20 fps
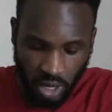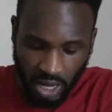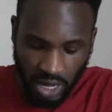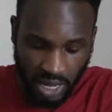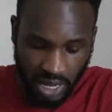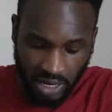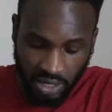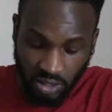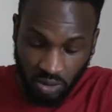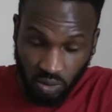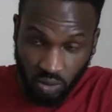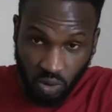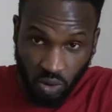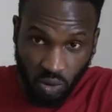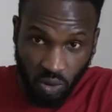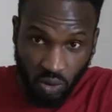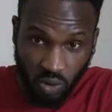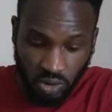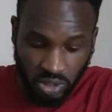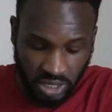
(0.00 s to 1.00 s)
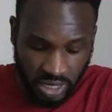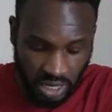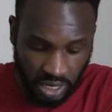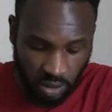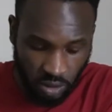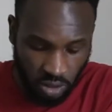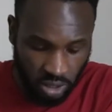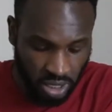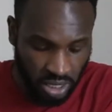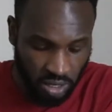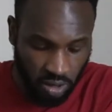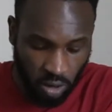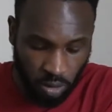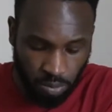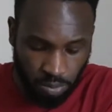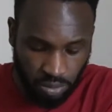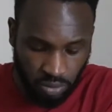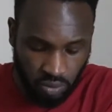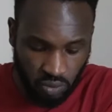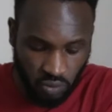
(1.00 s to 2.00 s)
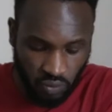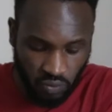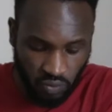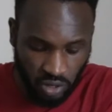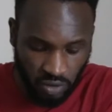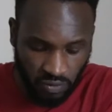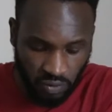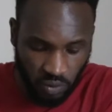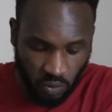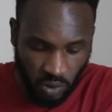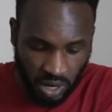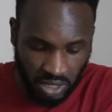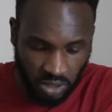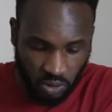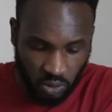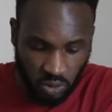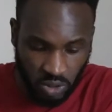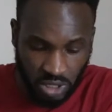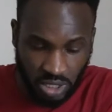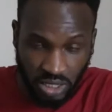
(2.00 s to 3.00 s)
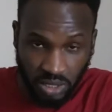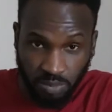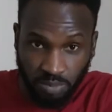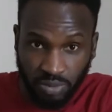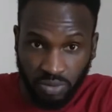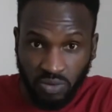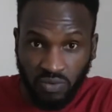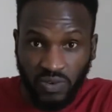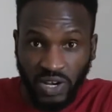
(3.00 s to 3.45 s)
and you go click on proof if you want to see the proof,